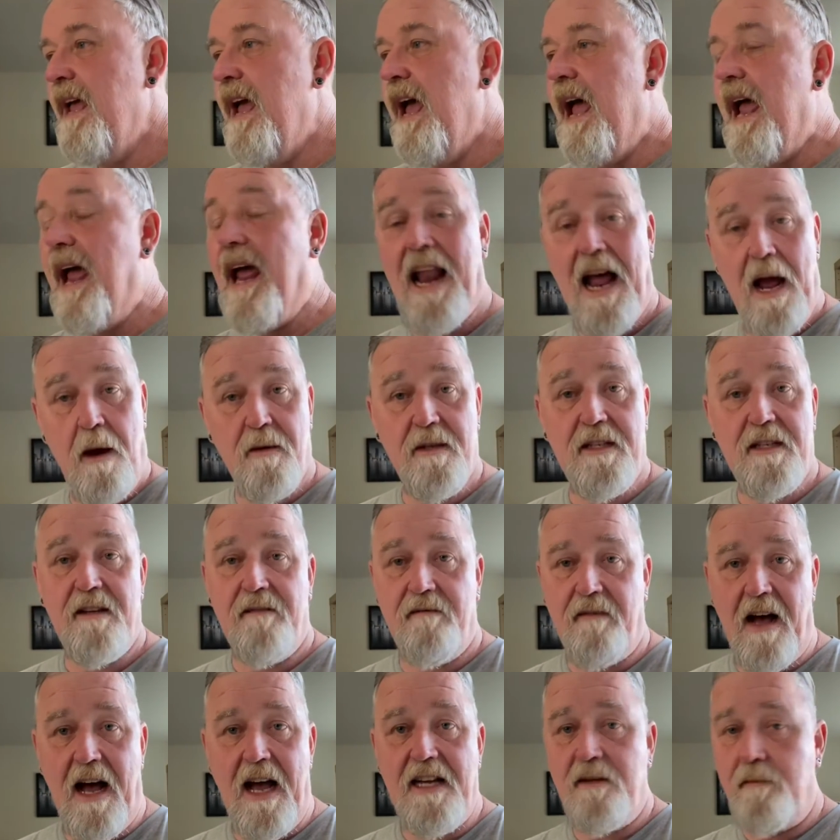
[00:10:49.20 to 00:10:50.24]
And I was
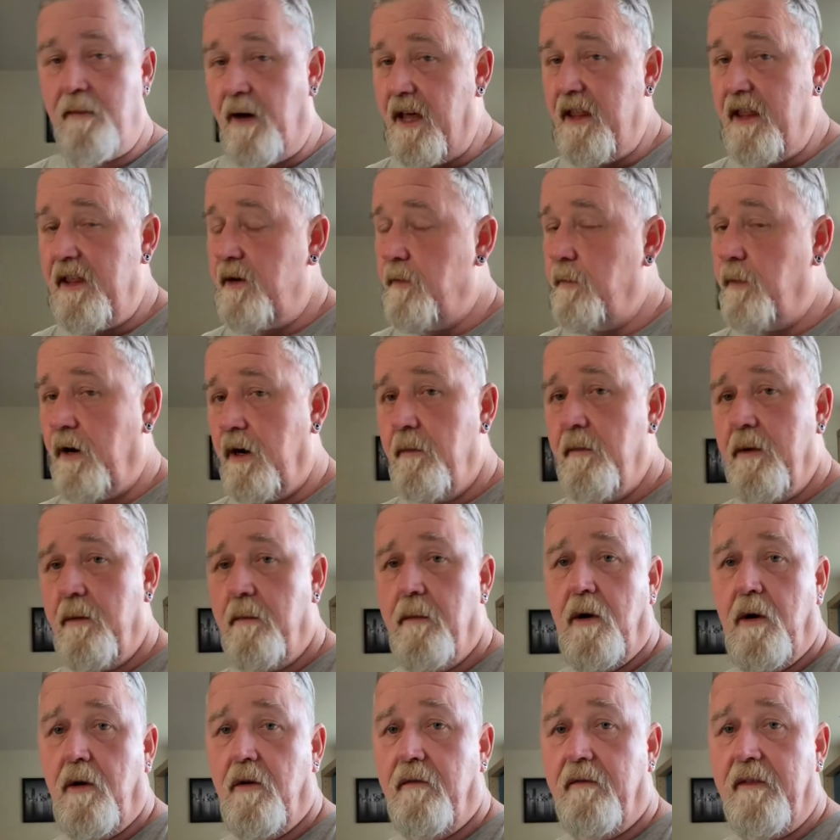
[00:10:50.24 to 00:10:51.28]
advised by the Department of
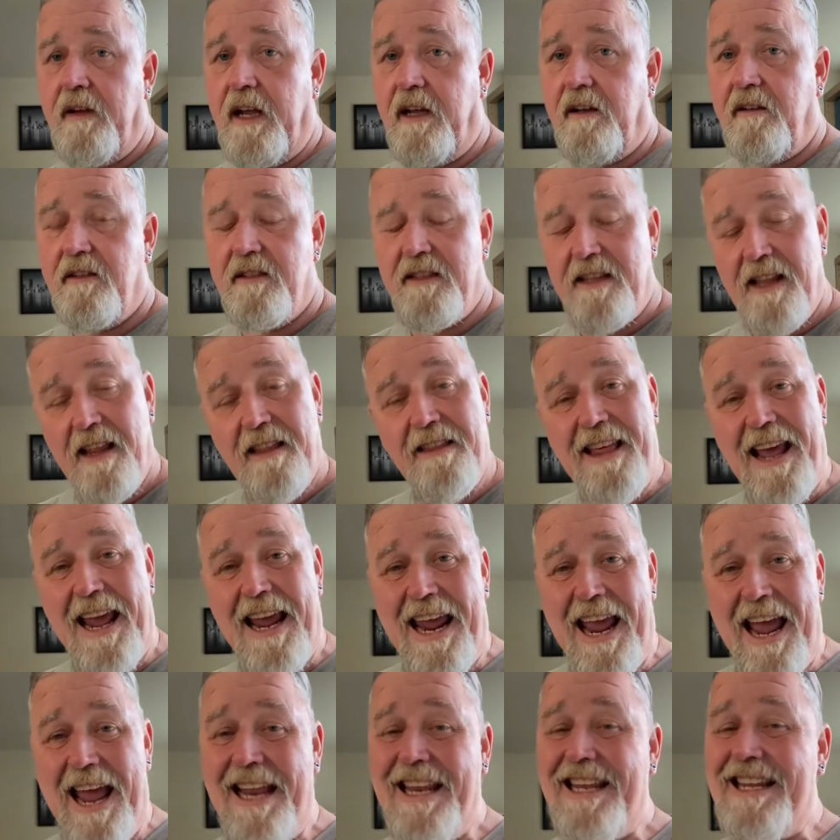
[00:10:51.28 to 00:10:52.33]
Motor Vehicles that they
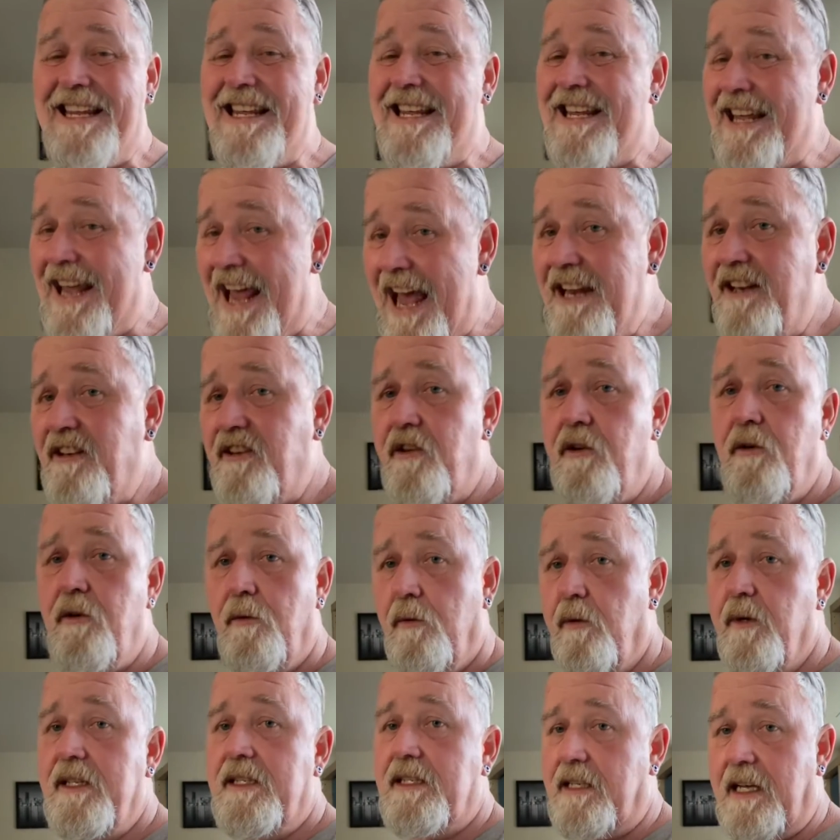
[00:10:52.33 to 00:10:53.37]
had yet to
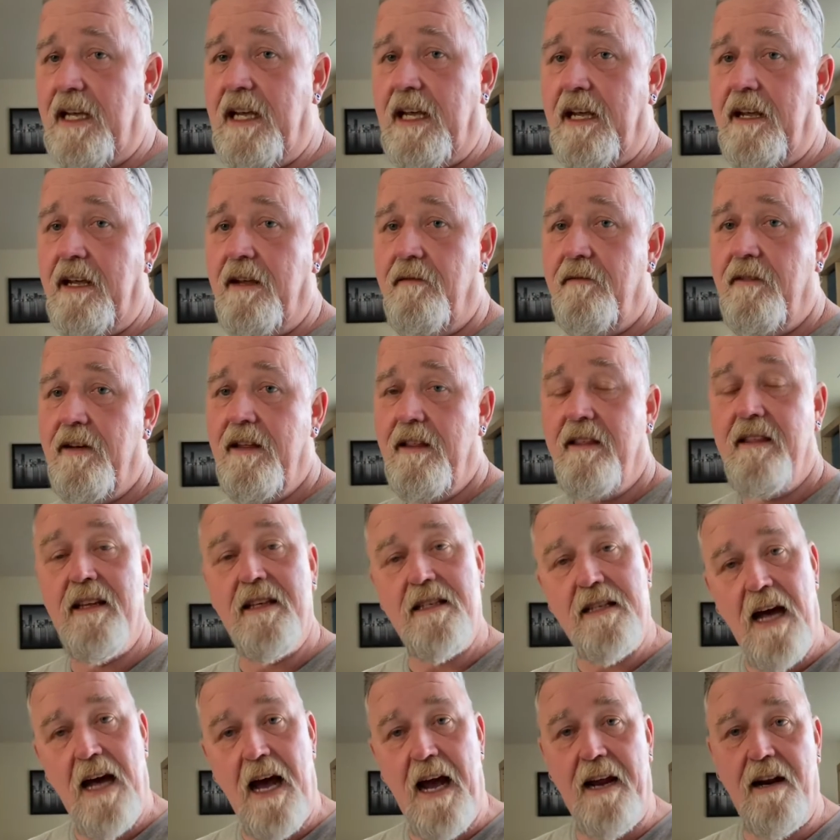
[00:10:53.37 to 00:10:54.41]
receive the
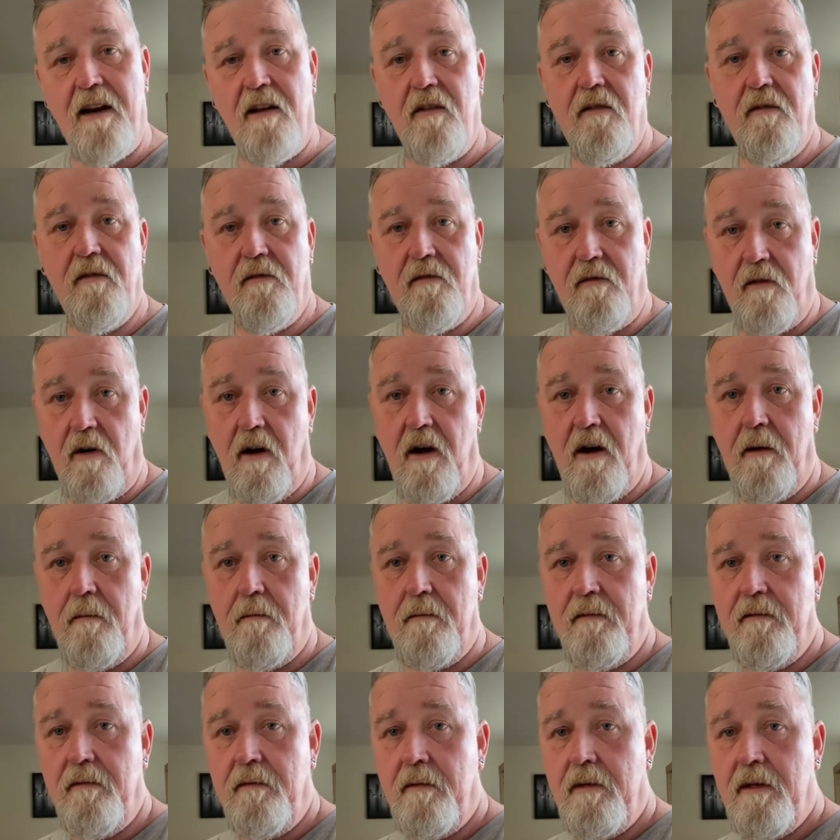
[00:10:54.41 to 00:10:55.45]
title from
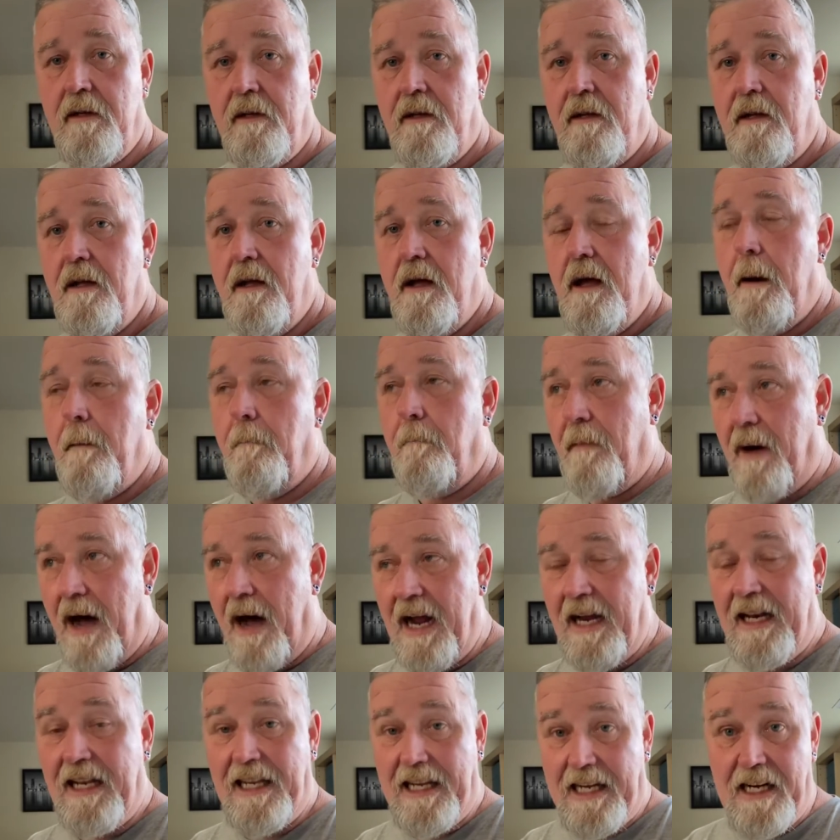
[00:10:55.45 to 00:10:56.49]
my
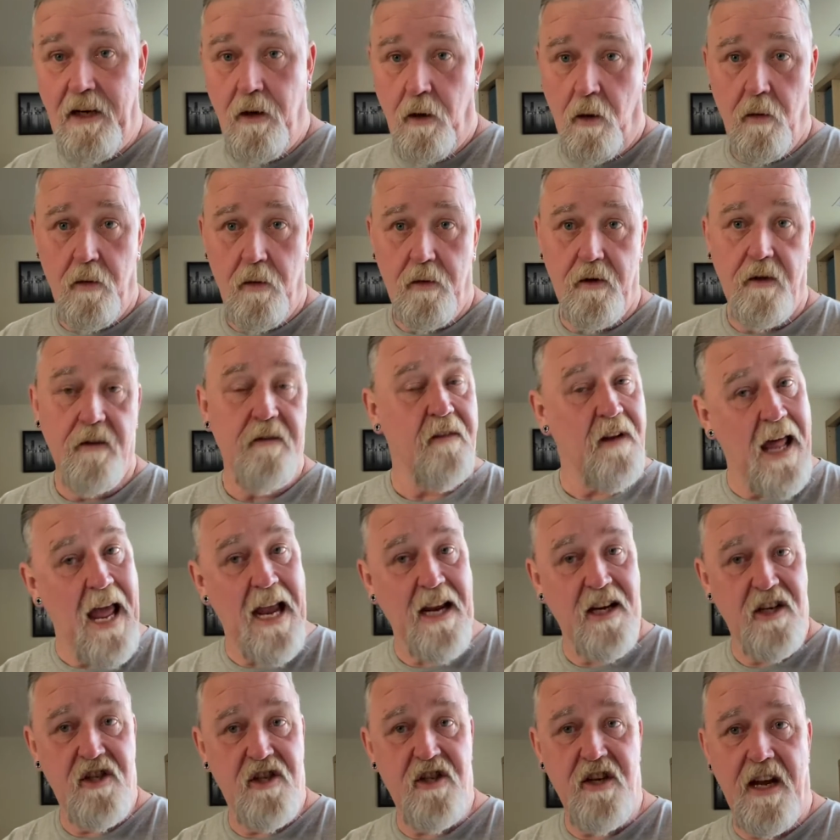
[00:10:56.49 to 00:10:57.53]
lien holder,
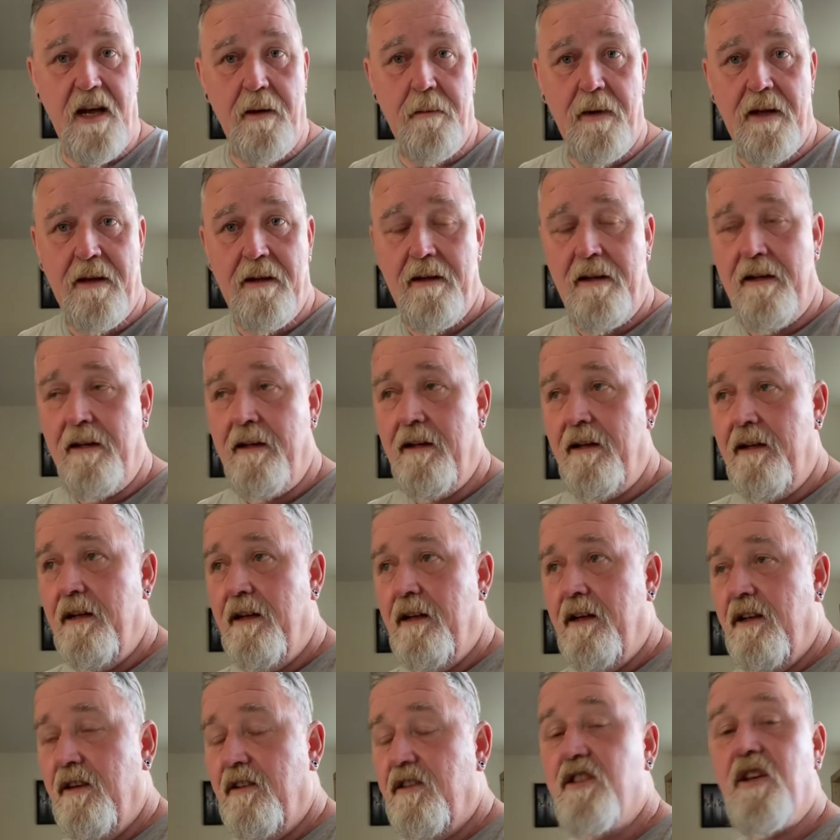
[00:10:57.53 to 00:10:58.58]
Flagship,
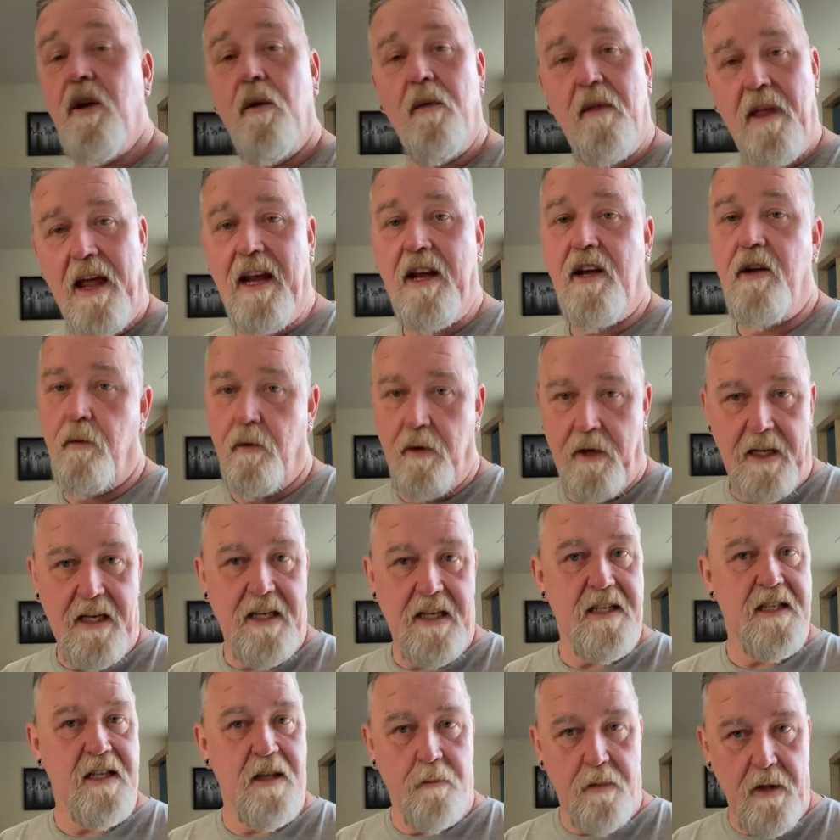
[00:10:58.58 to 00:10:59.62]
so they could
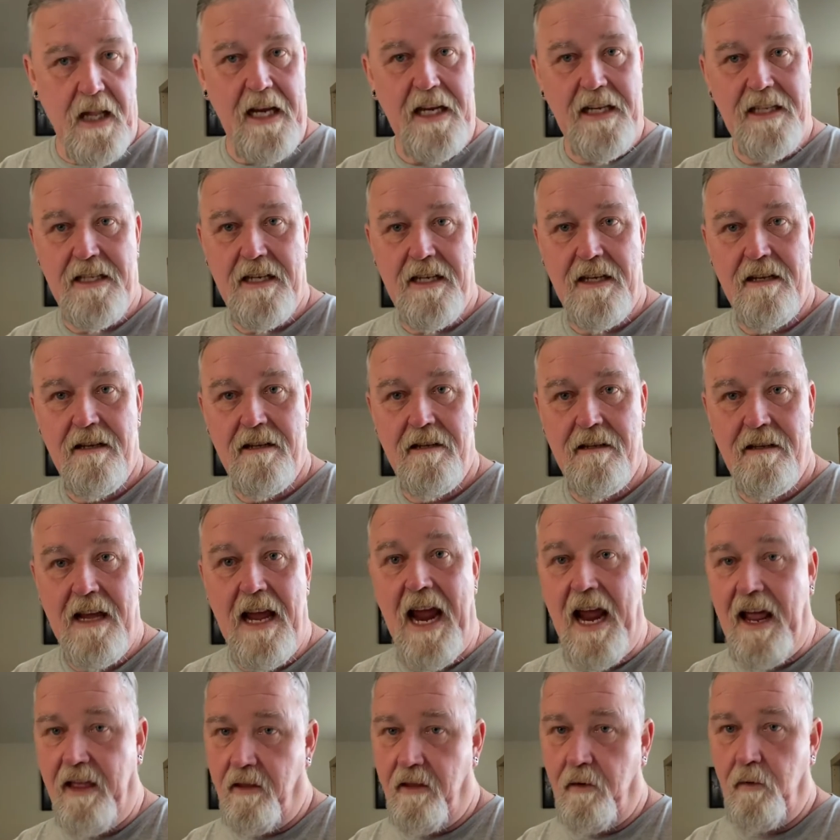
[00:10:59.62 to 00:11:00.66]
release the plates and the